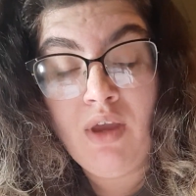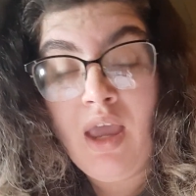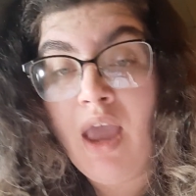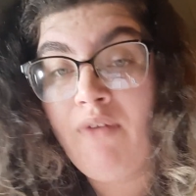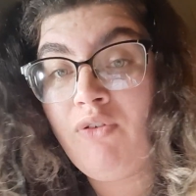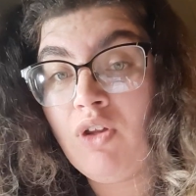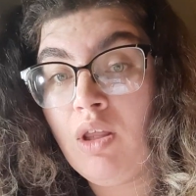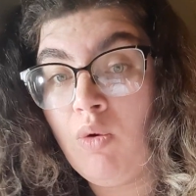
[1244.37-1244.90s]

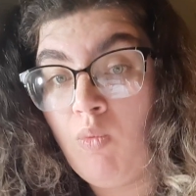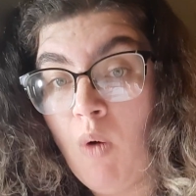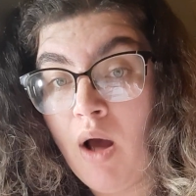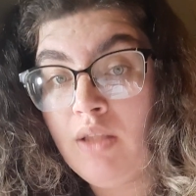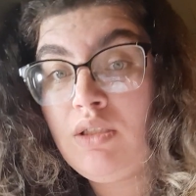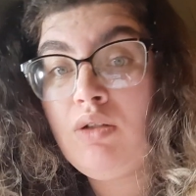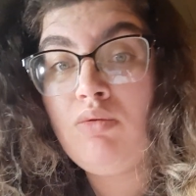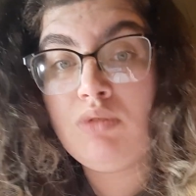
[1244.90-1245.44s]
And for the
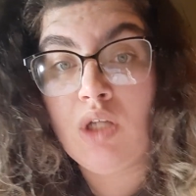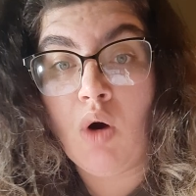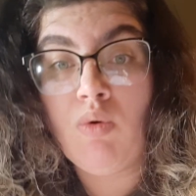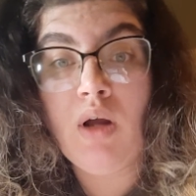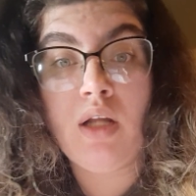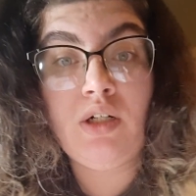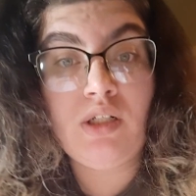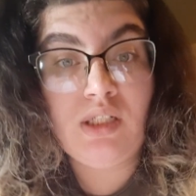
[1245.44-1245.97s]
ones who don't
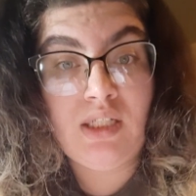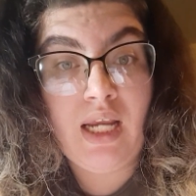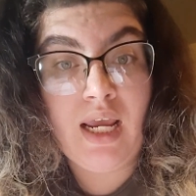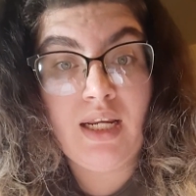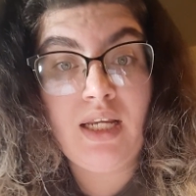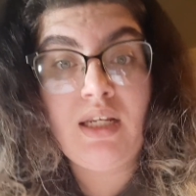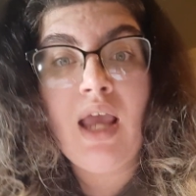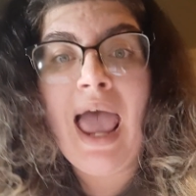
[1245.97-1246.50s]

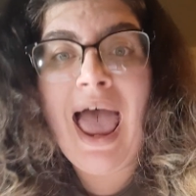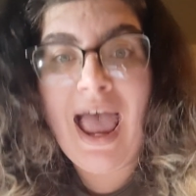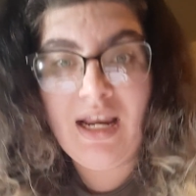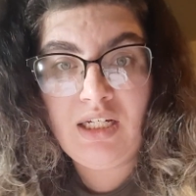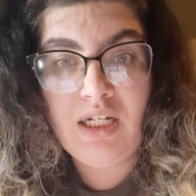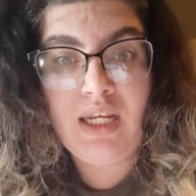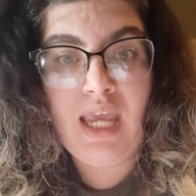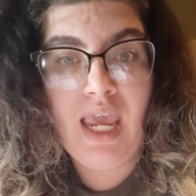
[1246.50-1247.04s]
understand it,
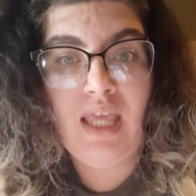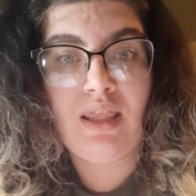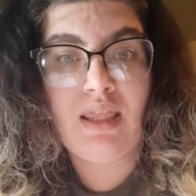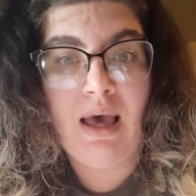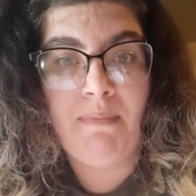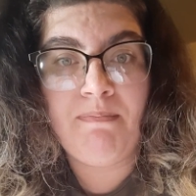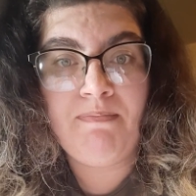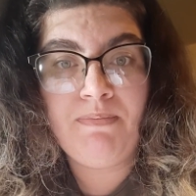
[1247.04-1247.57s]
educate
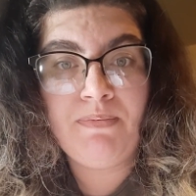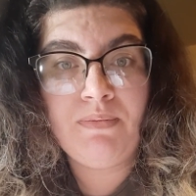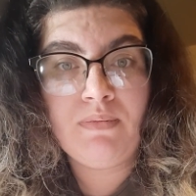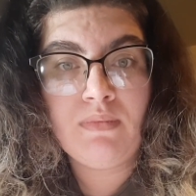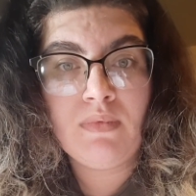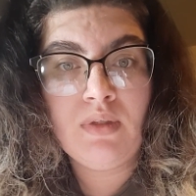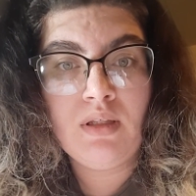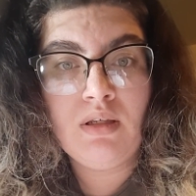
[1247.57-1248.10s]
them.
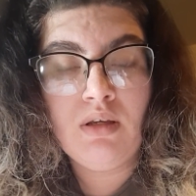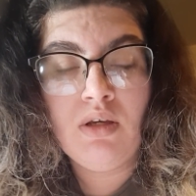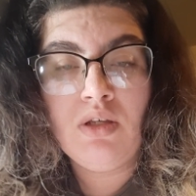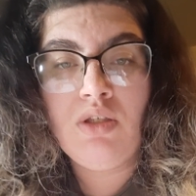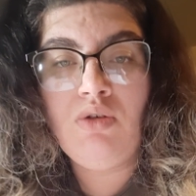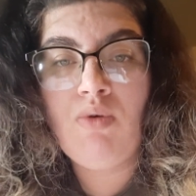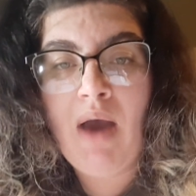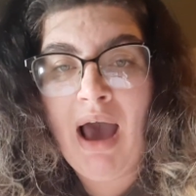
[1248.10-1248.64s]

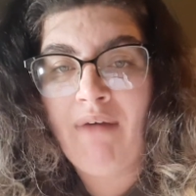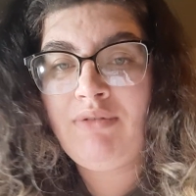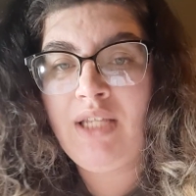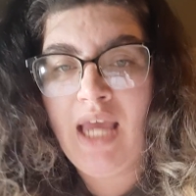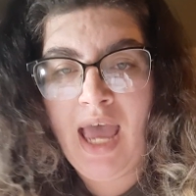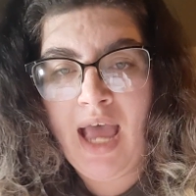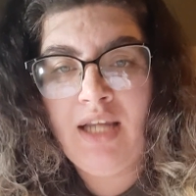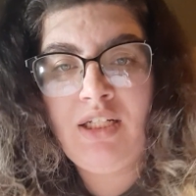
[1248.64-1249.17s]
You have
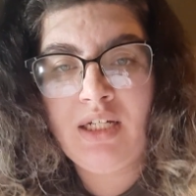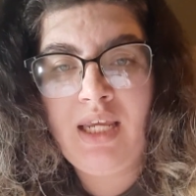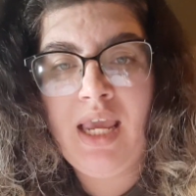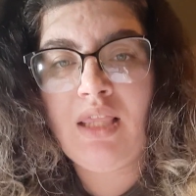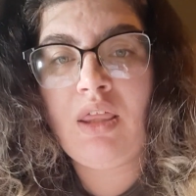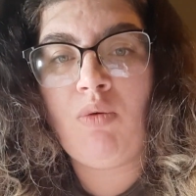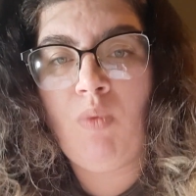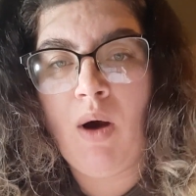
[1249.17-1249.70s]
to
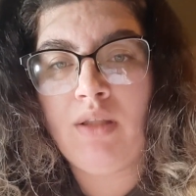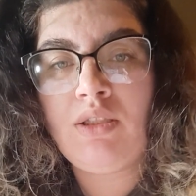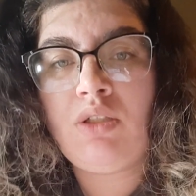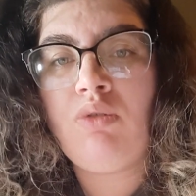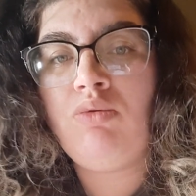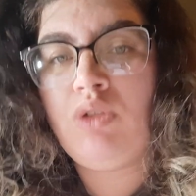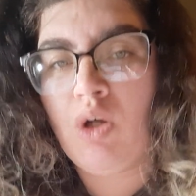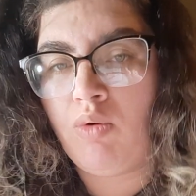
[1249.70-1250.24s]
educate the ones
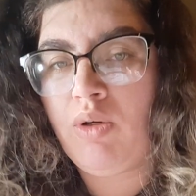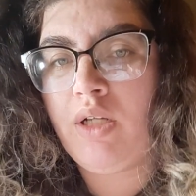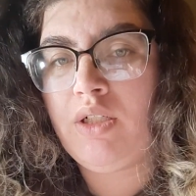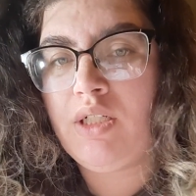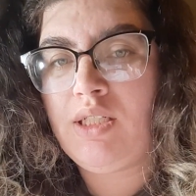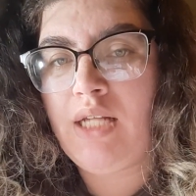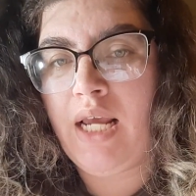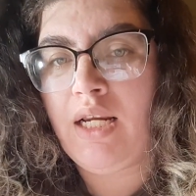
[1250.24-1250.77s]
who don't
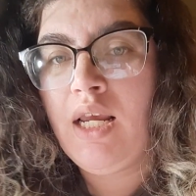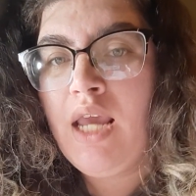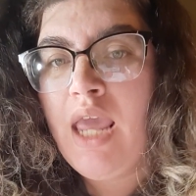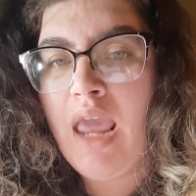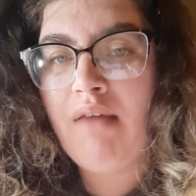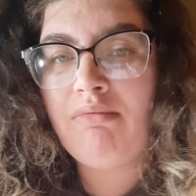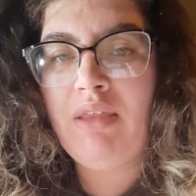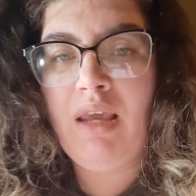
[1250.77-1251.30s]
understand.
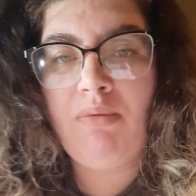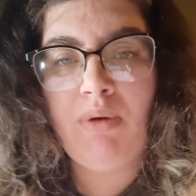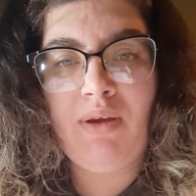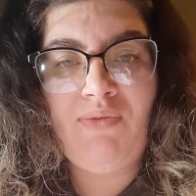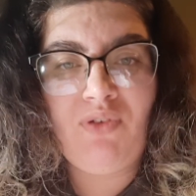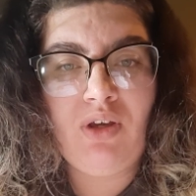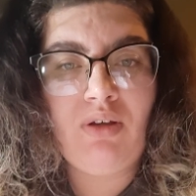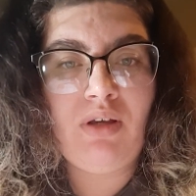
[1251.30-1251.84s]
If
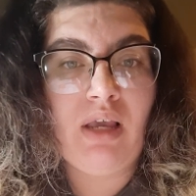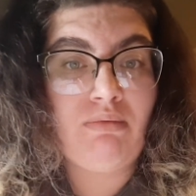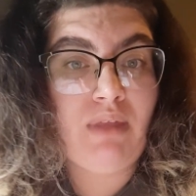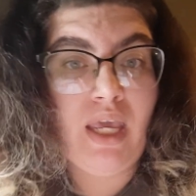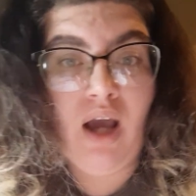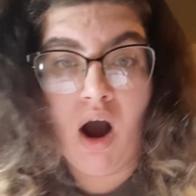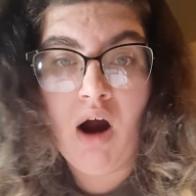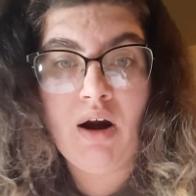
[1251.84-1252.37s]

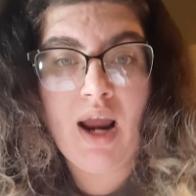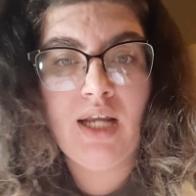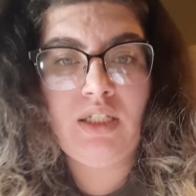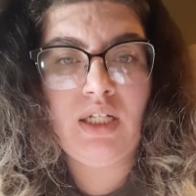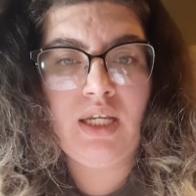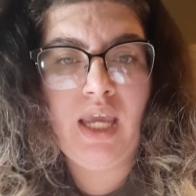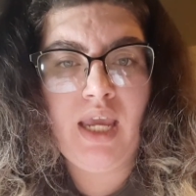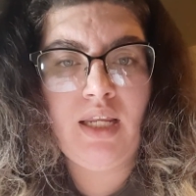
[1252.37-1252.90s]
they are
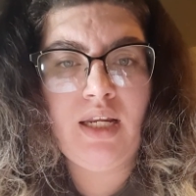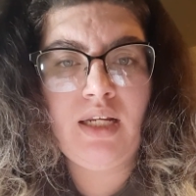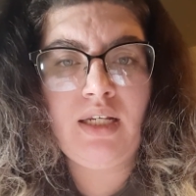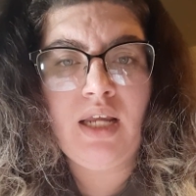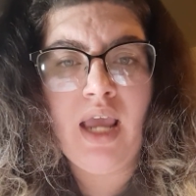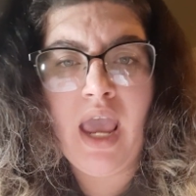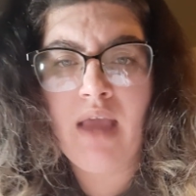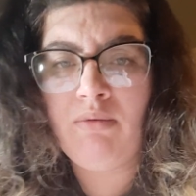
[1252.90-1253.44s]
educated
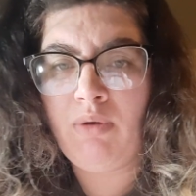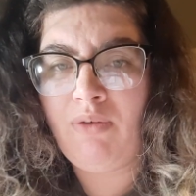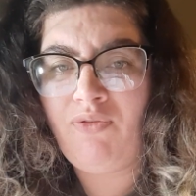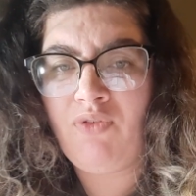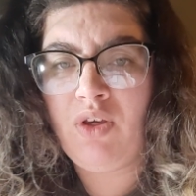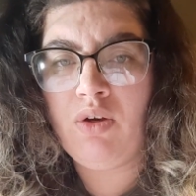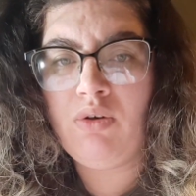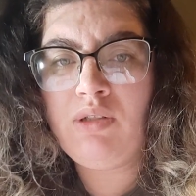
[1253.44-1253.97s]
and
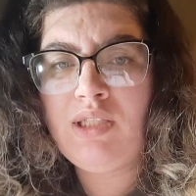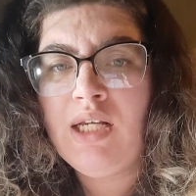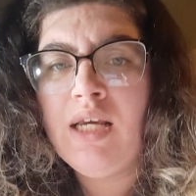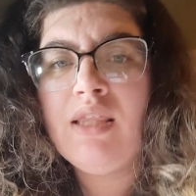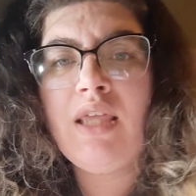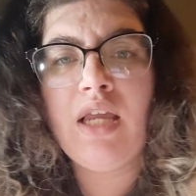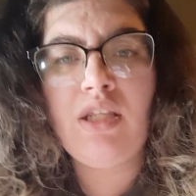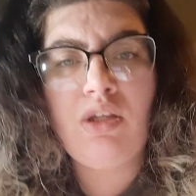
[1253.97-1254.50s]
refuse,
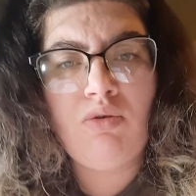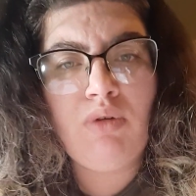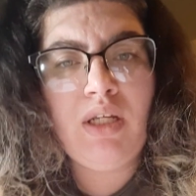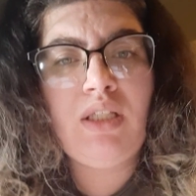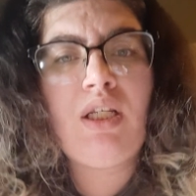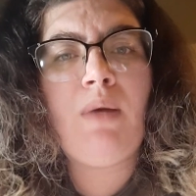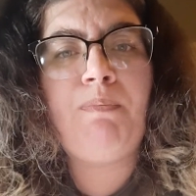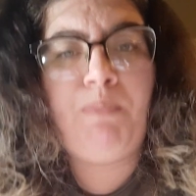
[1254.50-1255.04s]
then you
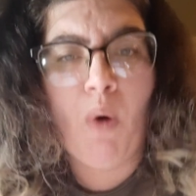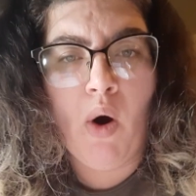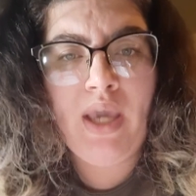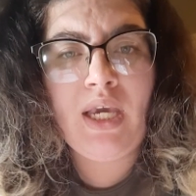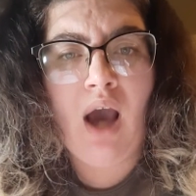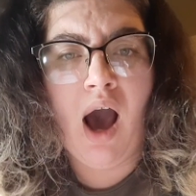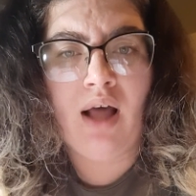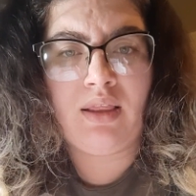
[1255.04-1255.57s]
need to
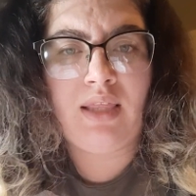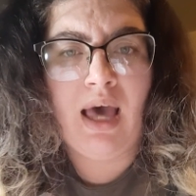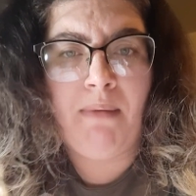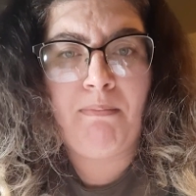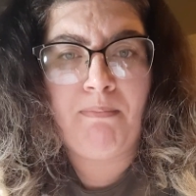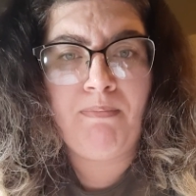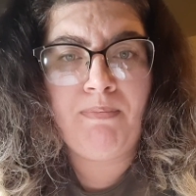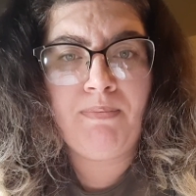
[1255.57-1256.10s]
boycott them.